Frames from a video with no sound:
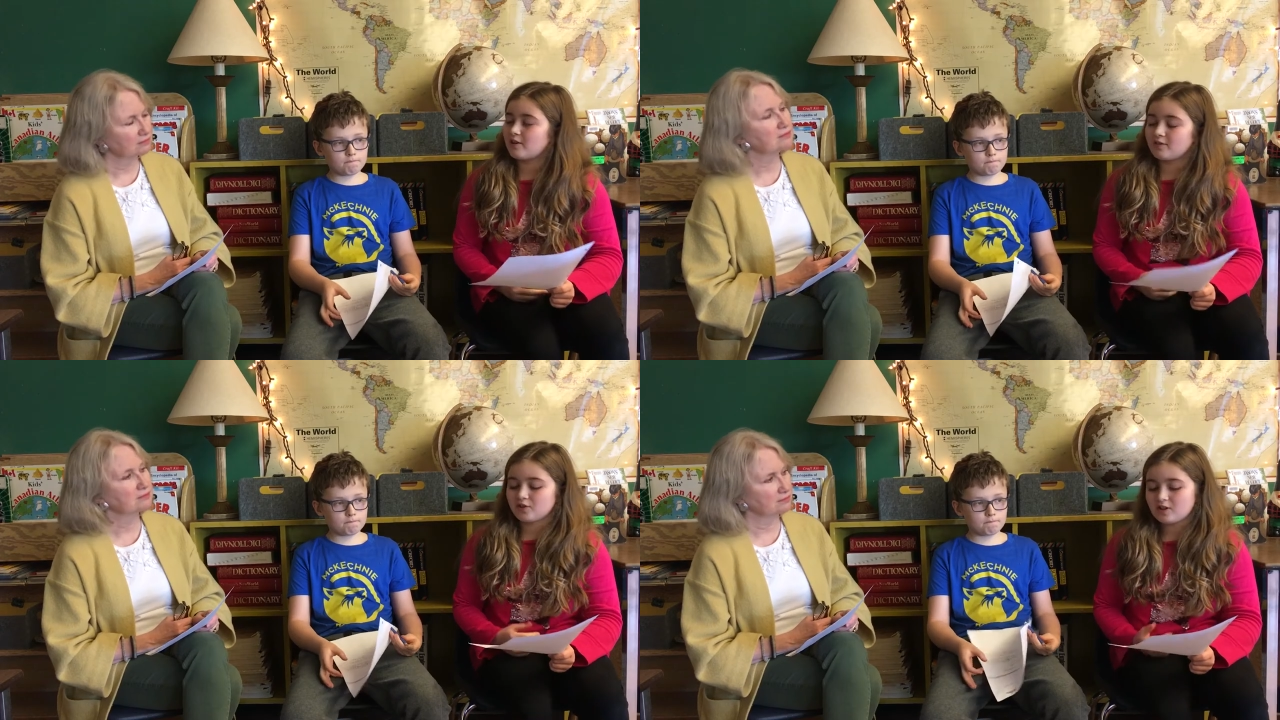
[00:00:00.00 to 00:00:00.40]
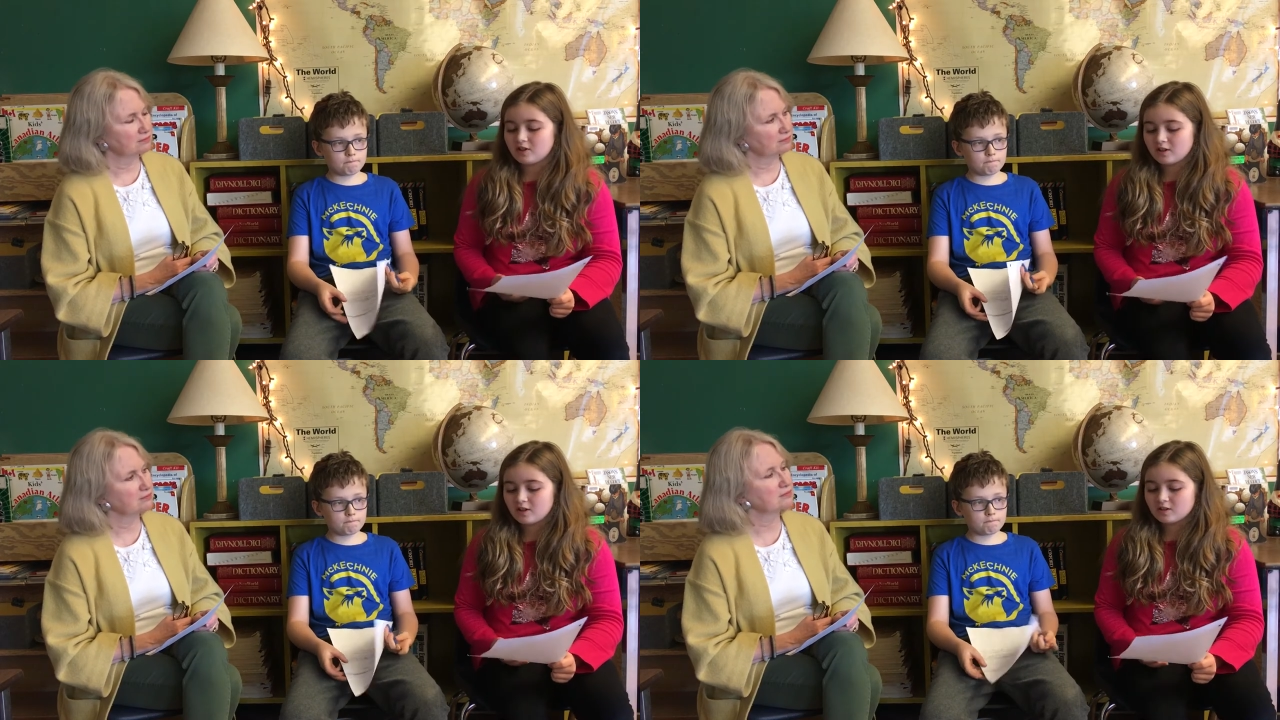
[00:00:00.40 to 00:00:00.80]
Speaker 1: ever
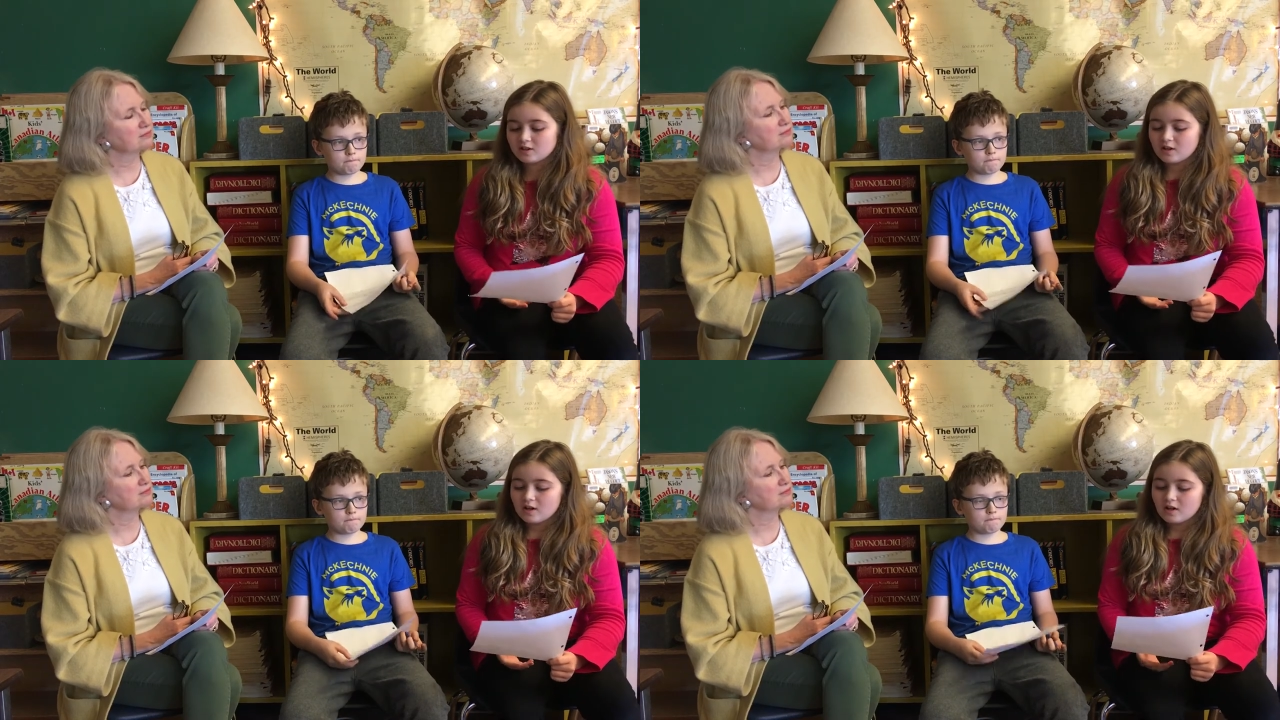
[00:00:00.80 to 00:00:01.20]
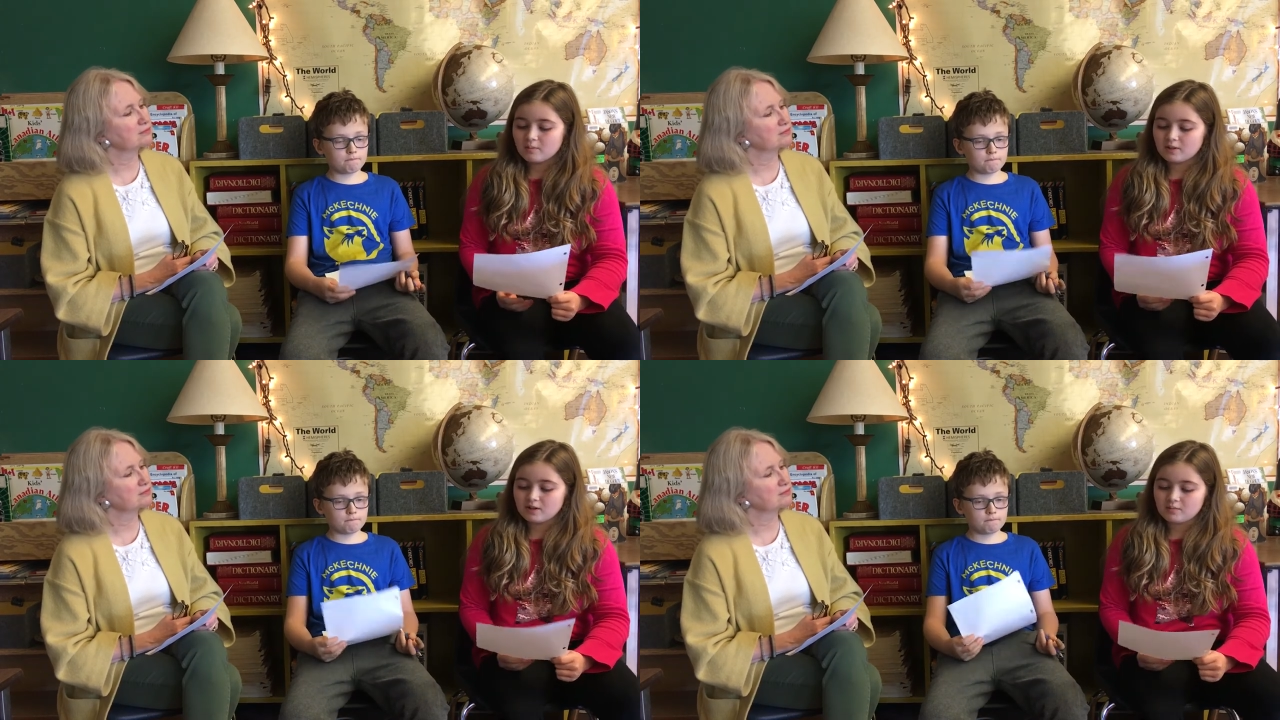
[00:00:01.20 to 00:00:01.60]
seen it
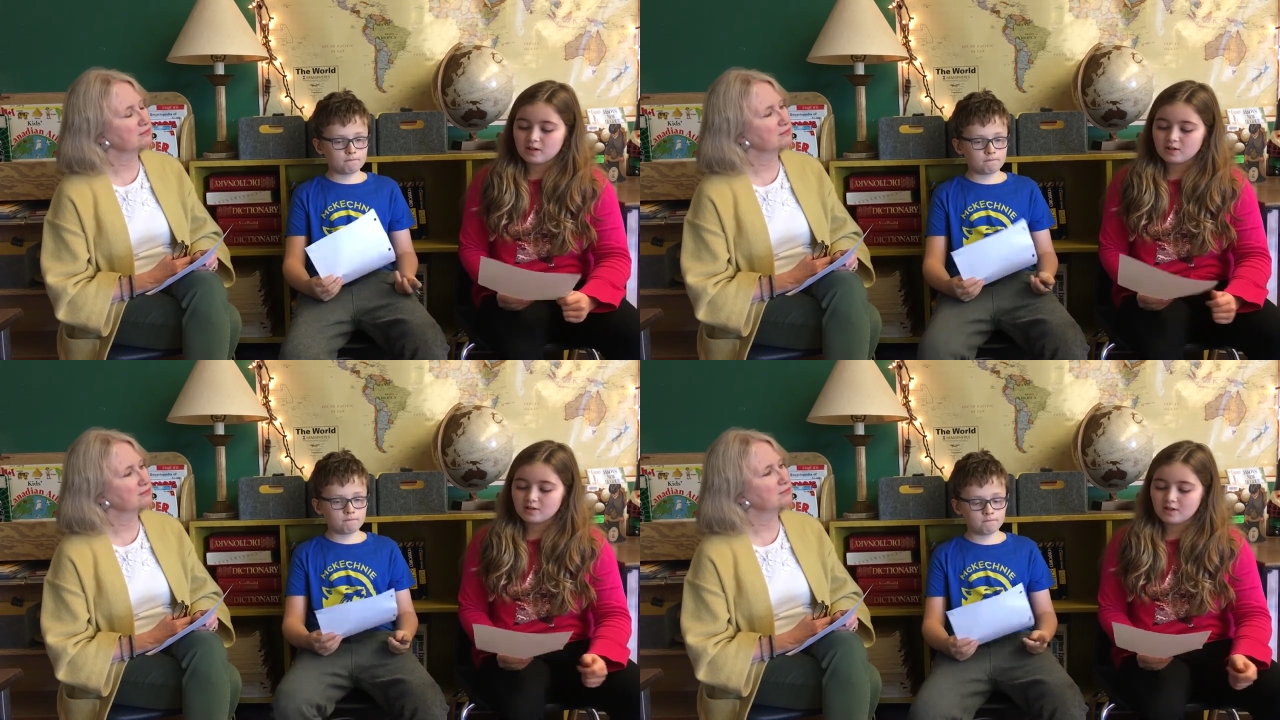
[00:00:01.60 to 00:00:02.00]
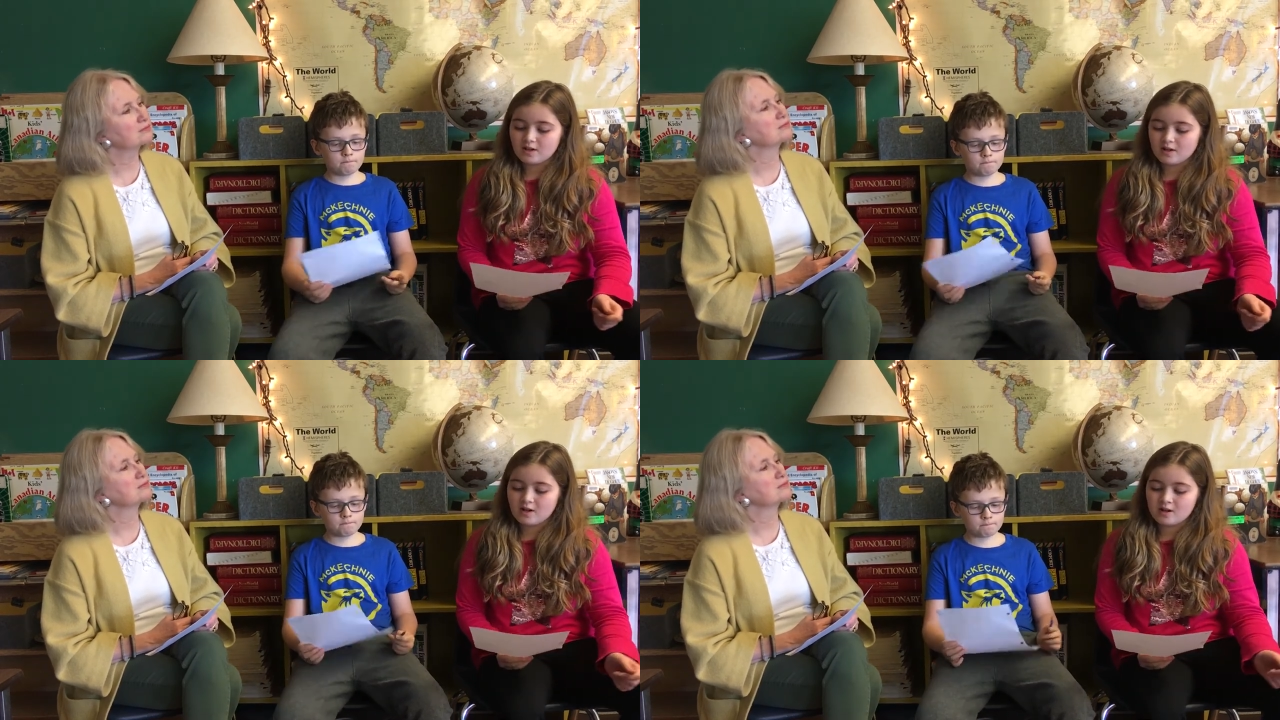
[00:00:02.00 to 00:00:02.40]
up in space.
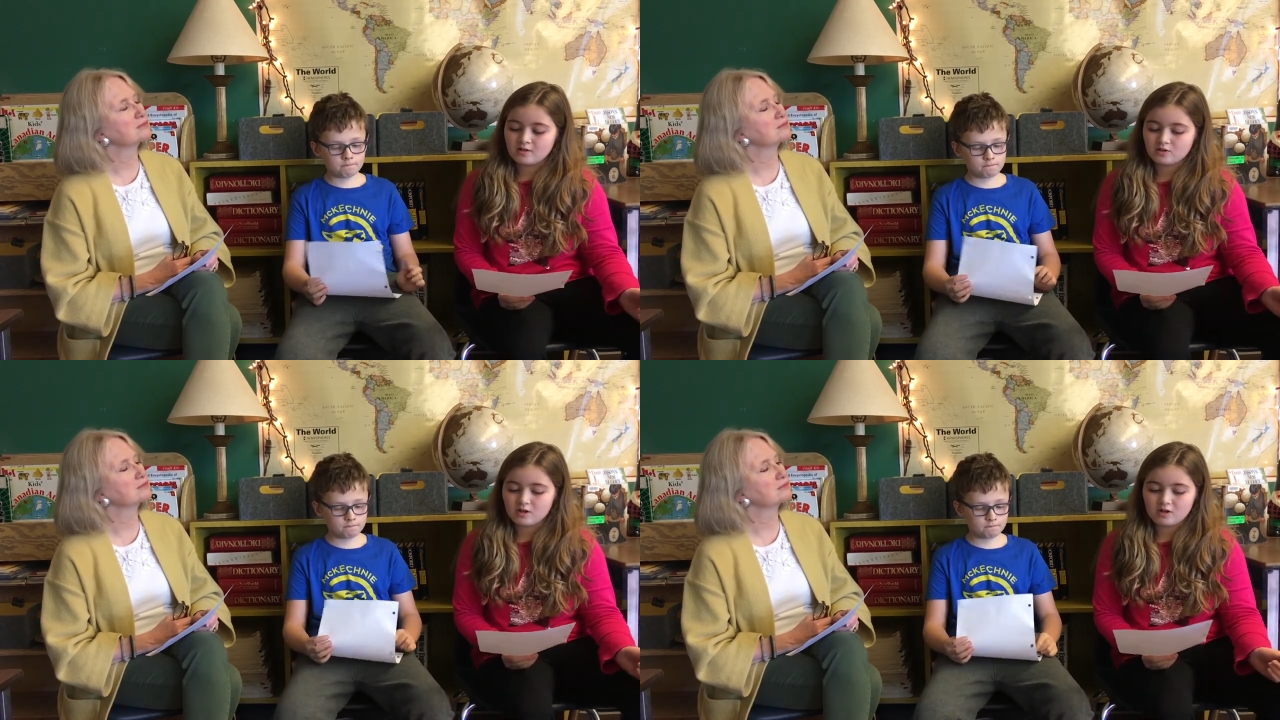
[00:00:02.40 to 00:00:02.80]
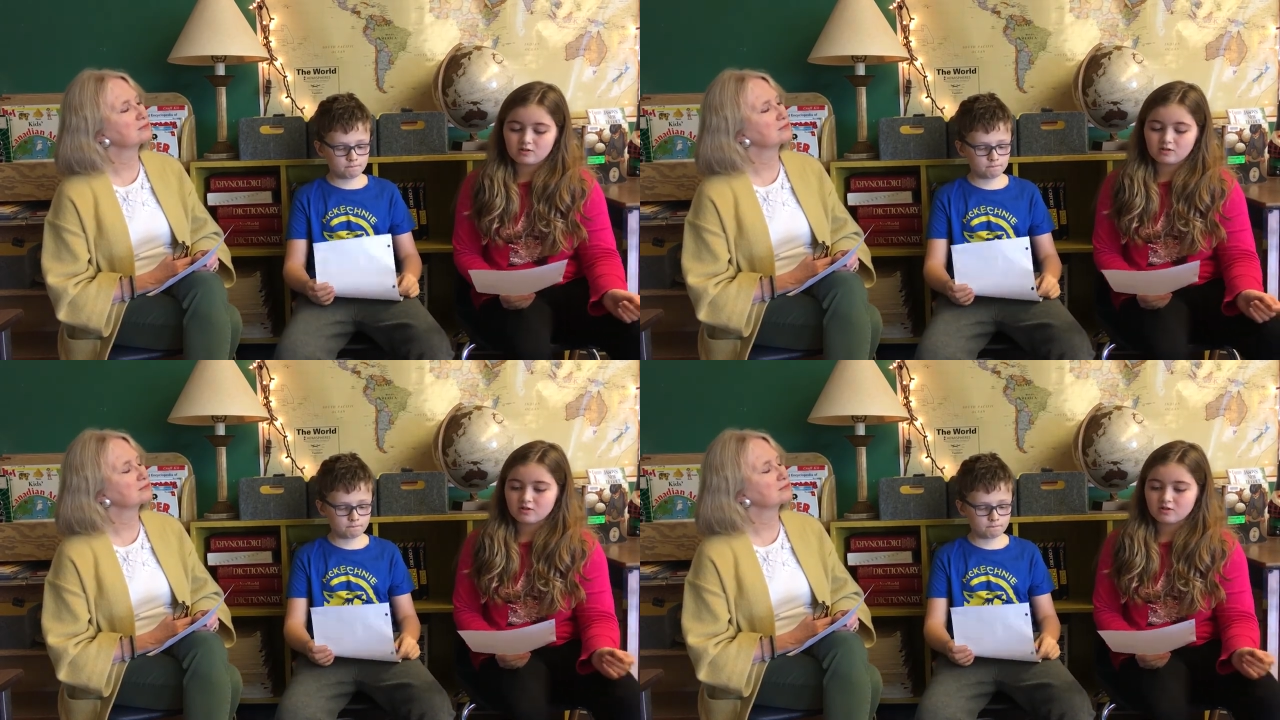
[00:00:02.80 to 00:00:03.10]
And she answered